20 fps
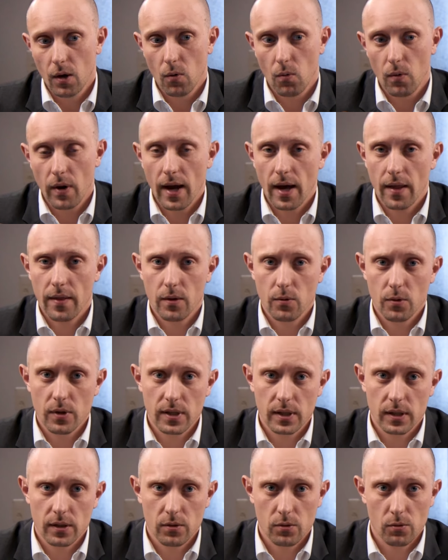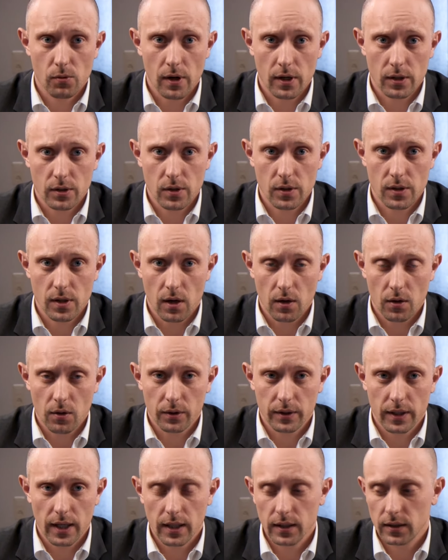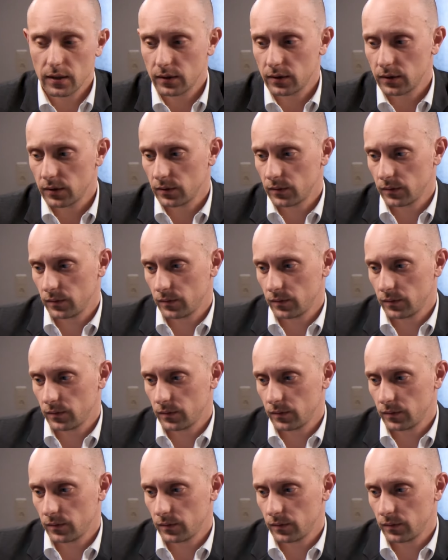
where the risk structures are located.